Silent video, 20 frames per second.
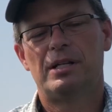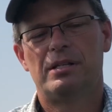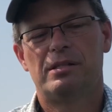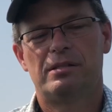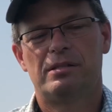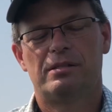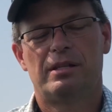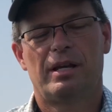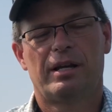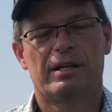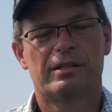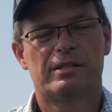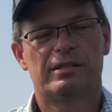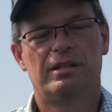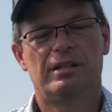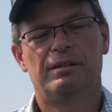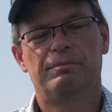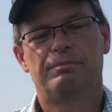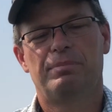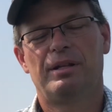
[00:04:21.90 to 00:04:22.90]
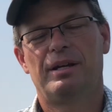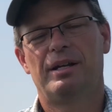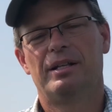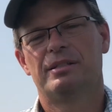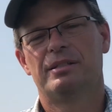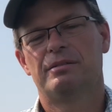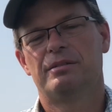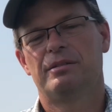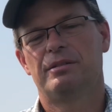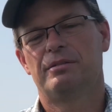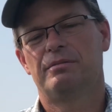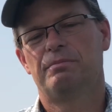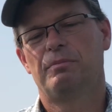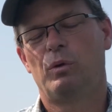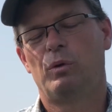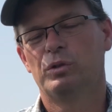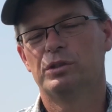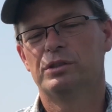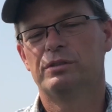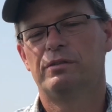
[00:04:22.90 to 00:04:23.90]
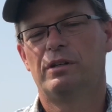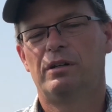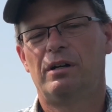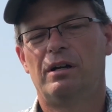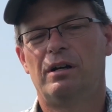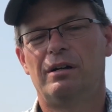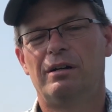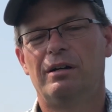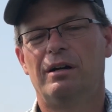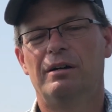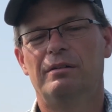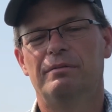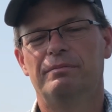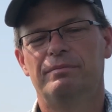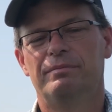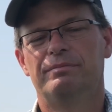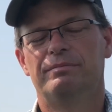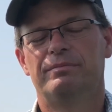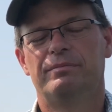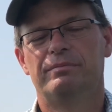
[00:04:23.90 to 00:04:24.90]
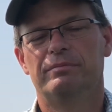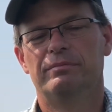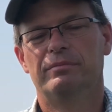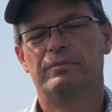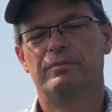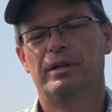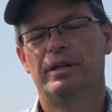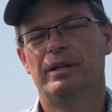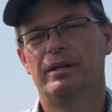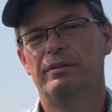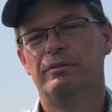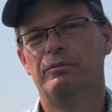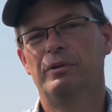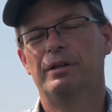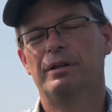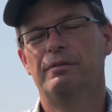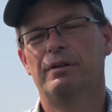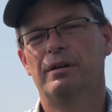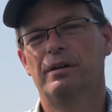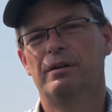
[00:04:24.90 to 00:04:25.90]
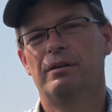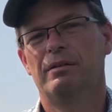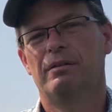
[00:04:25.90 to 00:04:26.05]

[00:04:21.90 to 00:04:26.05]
second son plants most of it all, and we have